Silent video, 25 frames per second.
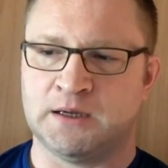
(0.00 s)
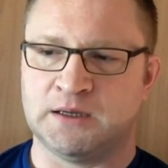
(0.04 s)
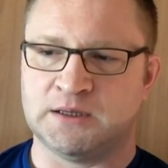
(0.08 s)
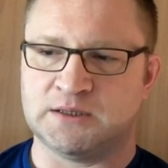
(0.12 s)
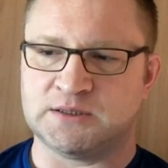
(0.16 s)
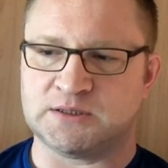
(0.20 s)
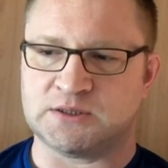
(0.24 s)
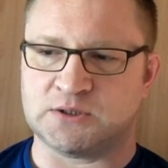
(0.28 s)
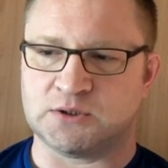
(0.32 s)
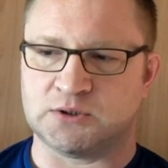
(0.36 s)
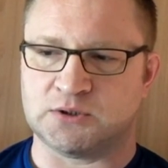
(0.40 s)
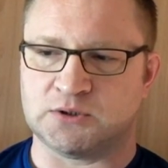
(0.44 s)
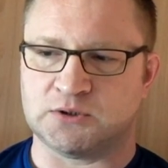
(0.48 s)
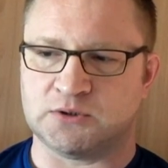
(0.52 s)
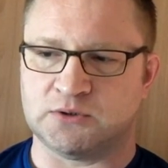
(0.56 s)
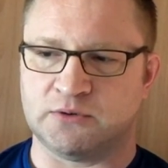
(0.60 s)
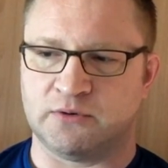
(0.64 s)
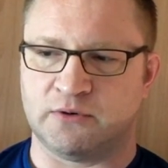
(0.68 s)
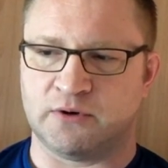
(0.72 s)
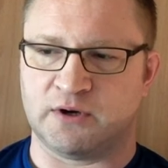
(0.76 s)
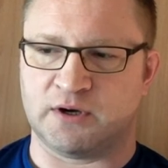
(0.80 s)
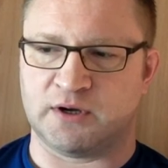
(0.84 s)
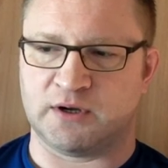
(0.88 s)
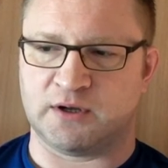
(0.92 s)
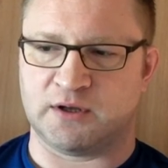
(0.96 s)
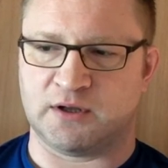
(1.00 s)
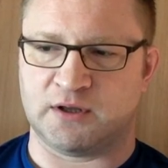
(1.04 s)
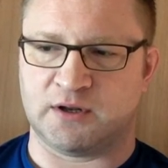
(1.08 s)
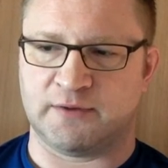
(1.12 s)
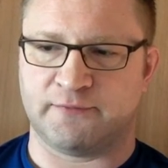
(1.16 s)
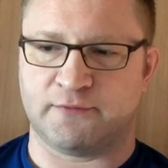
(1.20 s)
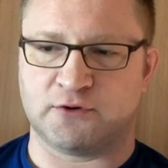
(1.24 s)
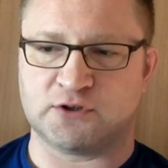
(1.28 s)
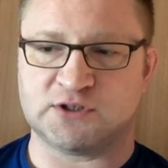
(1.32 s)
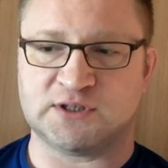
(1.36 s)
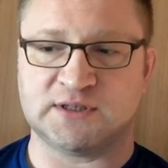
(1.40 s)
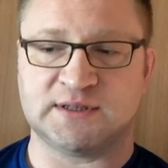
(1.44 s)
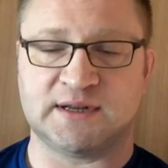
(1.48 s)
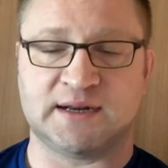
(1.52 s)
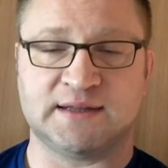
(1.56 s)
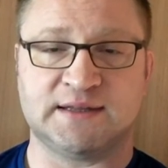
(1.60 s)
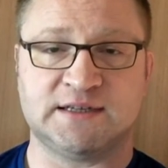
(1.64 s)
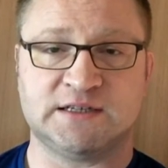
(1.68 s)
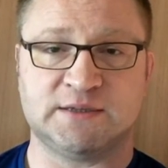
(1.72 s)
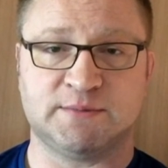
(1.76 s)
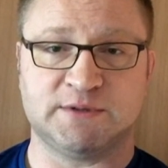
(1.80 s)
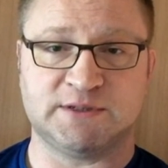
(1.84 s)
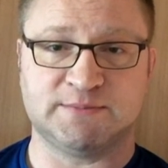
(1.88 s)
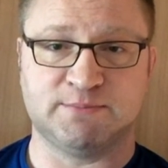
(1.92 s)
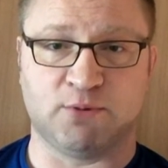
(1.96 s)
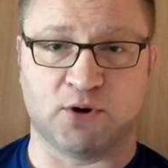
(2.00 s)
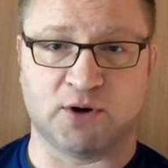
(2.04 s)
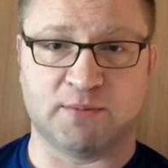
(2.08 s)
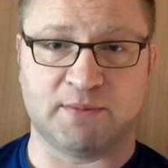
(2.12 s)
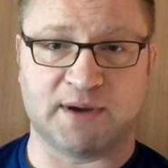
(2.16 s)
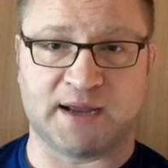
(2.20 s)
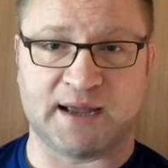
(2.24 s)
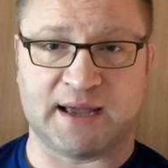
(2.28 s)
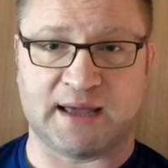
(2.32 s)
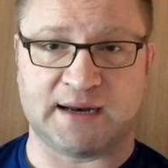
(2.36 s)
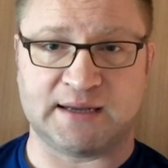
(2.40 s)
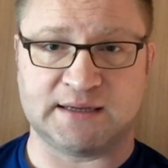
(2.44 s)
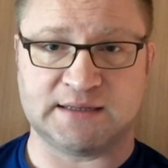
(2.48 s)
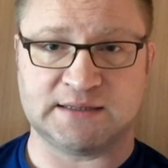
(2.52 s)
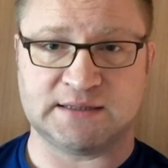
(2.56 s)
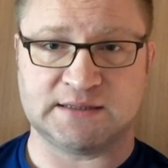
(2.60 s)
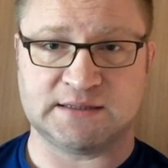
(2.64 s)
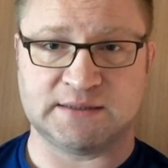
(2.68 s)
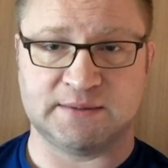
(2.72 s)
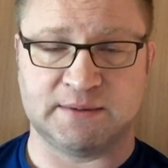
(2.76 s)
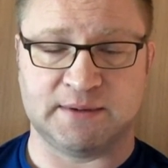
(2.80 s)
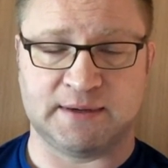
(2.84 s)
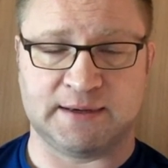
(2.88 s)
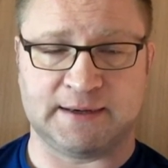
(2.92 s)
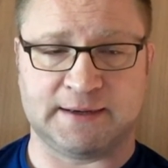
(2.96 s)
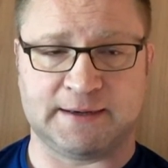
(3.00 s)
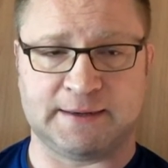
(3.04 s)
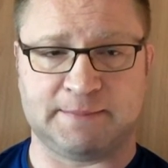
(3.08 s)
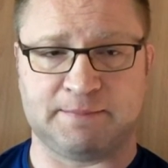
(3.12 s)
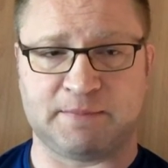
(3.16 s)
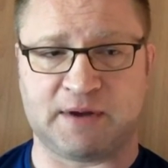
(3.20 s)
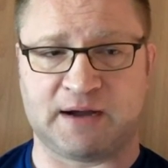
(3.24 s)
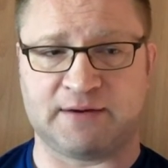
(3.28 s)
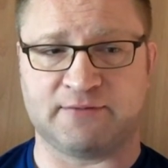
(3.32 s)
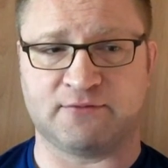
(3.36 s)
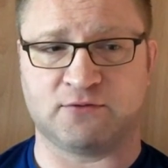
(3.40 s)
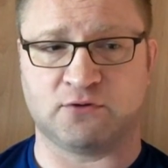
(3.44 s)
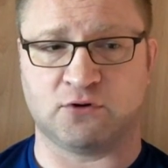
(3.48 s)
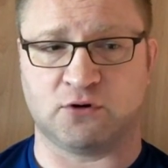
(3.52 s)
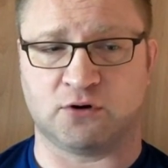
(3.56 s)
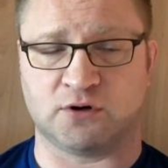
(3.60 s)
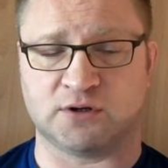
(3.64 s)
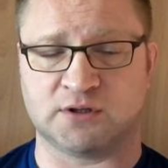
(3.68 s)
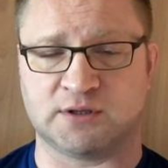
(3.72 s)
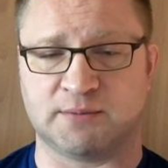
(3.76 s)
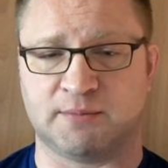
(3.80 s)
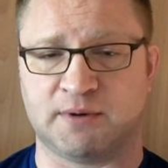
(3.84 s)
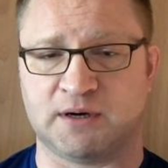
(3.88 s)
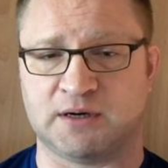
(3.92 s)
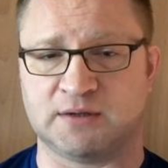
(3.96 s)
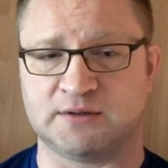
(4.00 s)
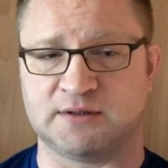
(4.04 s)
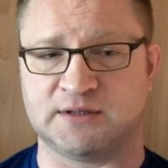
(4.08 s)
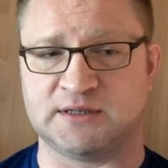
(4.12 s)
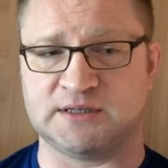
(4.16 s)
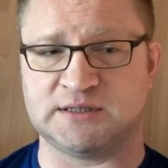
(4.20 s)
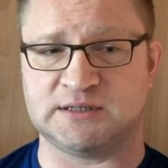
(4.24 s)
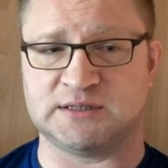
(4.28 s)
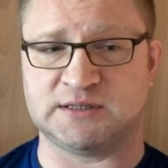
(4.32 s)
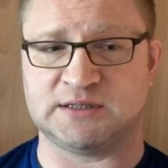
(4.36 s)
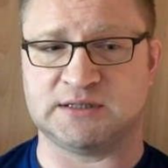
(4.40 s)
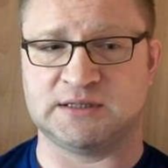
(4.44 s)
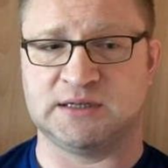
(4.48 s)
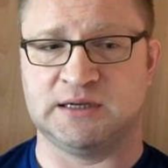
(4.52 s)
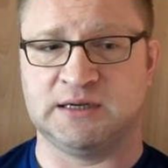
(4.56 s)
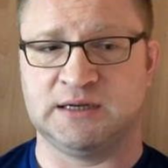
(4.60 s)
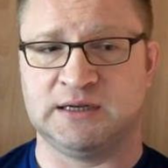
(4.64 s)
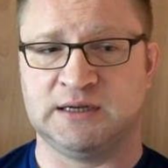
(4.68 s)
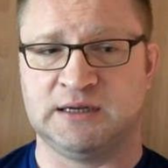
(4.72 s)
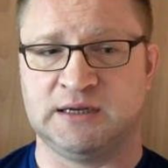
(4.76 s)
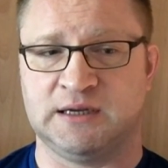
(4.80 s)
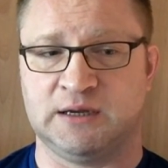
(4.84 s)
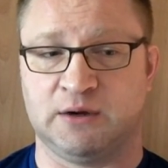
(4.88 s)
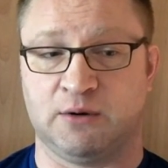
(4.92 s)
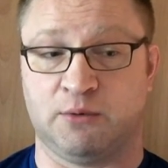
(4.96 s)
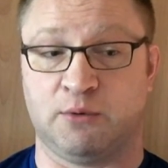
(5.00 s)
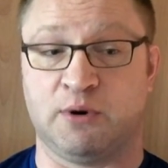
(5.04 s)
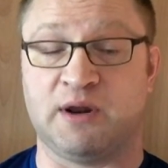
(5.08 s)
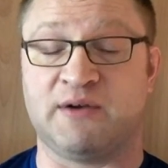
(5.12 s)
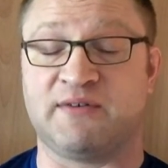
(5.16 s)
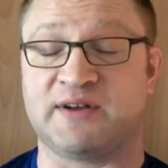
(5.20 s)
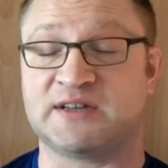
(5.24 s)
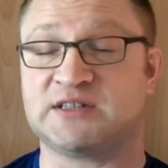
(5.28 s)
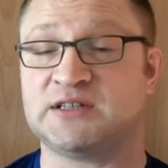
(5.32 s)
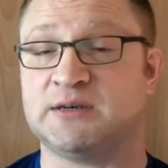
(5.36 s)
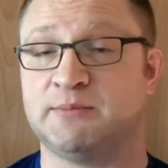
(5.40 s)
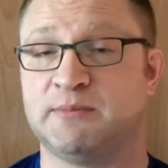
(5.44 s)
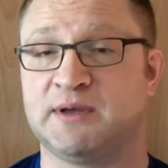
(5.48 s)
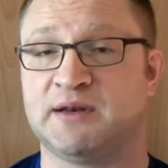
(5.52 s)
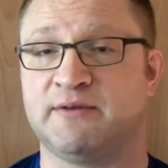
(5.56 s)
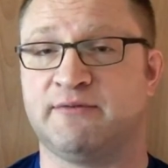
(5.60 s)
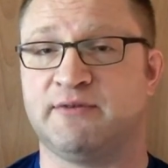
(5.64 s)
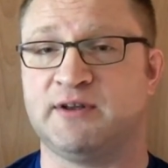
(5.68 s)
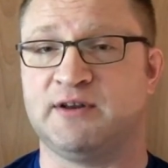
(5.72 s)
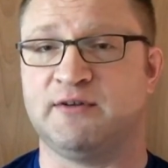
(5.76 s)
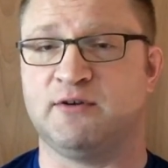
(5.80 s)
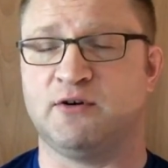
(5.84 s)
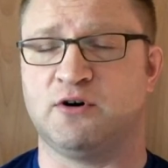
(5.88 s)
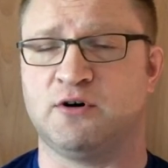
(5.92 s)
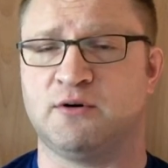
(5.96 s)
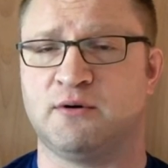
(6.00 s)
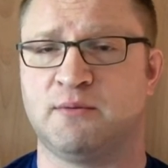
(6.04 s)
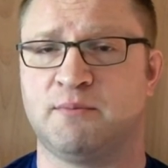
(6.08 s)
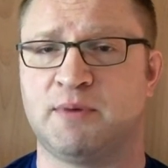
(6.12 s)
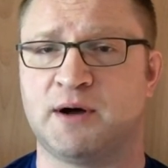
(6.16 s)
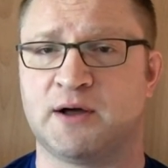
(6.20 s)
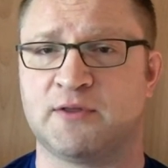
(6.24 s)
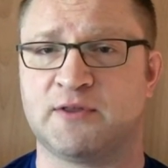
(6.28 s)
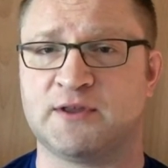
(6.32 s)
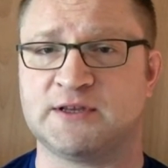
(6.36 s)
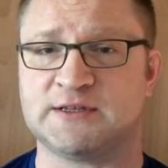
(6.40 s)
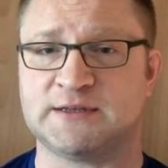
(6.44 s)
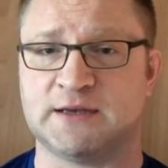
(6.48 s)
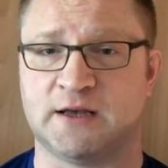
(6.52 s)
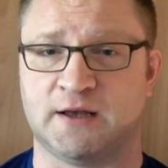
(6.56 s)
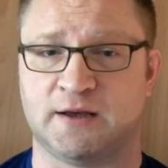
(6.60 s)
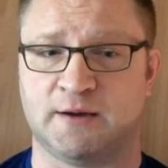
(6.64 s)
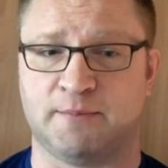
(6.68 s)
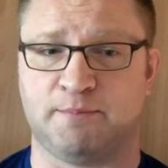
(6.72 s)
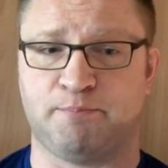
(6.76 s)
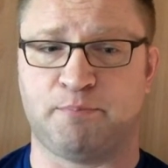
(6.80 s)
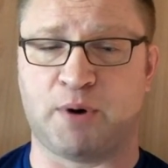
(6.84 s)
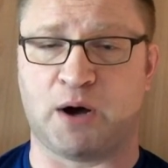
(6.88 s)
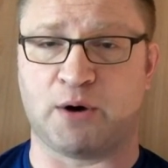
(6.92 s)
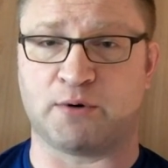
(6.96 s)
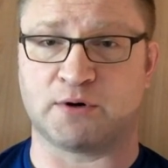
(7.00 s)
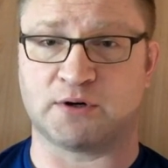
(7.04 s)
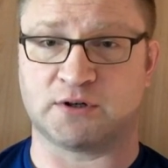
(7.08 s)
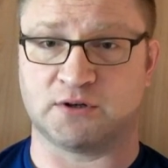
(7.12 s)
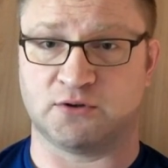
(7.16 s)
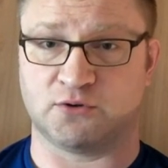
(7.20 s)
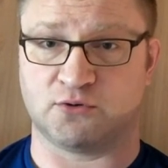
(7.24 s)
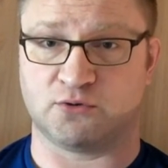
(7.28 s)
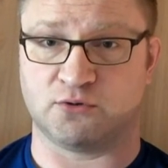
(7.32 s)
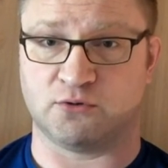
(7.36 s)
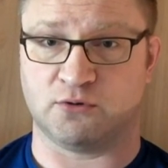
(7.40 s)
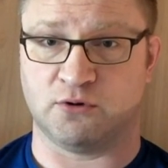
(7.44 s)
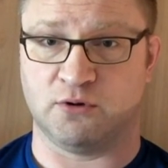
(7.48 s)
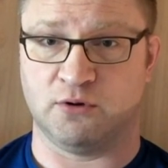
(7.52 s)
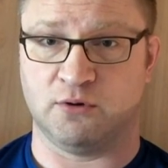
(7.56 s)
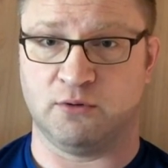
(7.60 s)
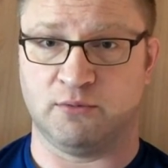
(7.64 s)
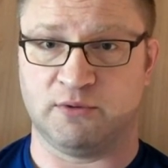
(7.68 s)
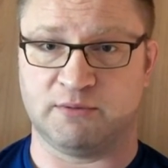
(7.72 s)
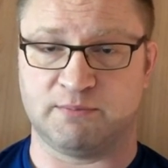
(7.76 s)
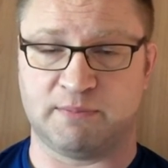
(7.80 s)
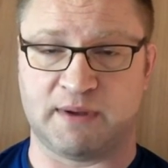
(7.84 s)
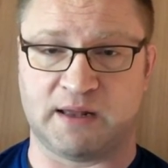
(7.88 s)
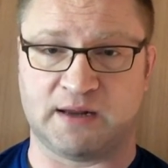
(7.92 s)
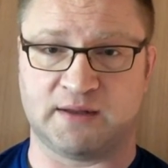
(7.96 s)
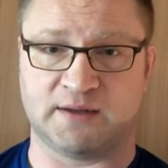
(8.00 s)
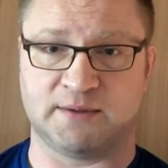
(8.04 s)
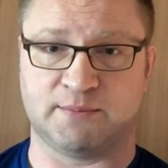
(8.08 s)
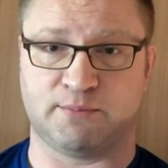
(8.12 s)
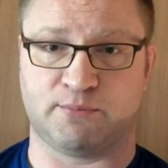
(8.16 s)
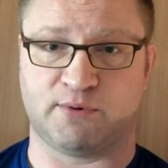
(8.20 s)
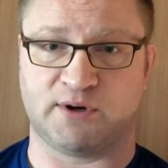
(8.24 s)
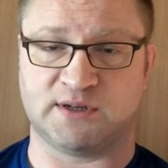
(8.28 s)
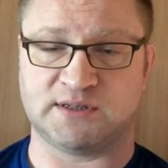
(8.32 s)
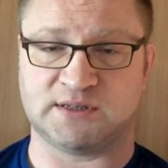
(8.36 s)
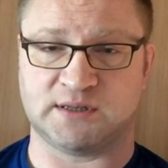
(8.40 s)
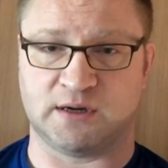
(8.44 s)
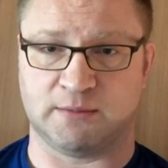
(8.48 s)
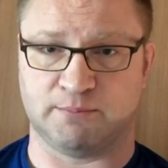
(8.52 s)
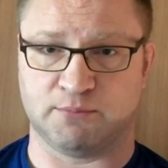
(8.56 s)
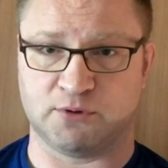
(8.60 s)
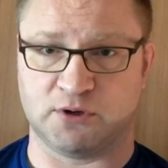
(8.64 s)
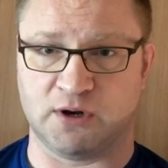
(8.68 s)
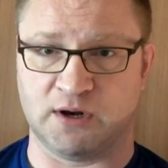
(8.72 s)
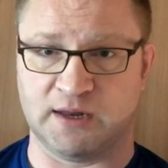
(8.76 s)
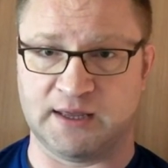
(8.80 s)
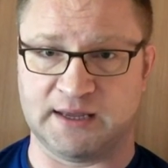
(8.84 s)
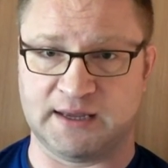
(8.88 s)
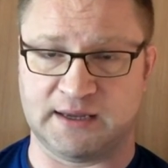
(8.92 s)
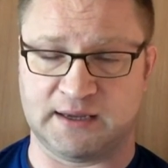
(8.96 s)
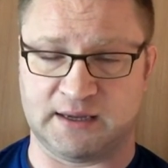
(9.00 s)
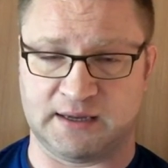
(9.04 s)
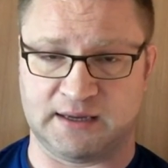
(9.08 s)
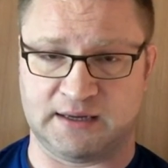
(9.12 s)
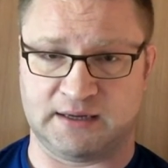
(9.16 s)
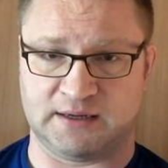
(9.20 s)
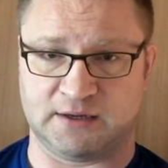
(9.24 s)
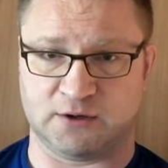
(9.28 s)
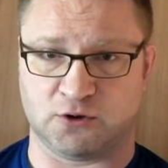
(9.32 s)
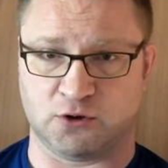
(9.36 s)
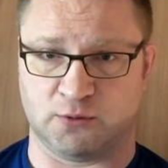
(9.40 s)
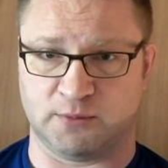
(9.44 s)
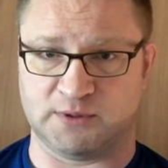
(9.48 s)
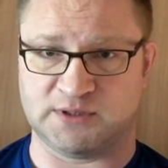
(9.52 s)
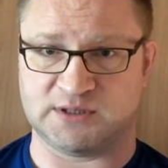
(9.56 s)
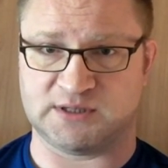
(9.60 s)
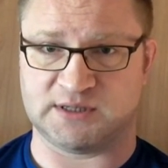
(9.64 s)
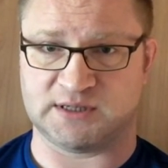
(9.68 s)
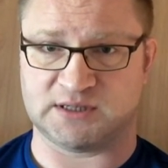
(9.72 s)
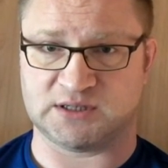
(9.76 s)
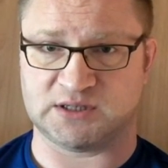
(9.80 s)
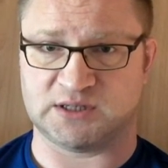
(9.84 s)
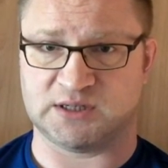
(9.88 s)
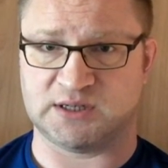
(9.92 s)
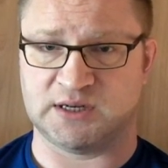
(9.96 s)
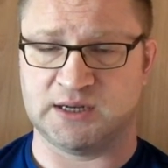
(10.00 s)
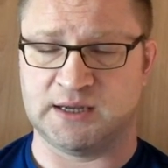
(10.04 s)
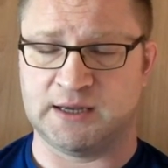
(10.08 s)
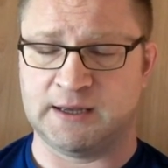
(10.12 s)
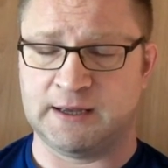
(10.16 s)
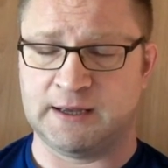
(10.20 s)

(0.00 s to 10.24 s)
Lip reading: So the first thing that I teach them is body mechanics. I've talked about this, well, I've actually made a video about this, power control with Paladin Press. I'll put a link in the comment section,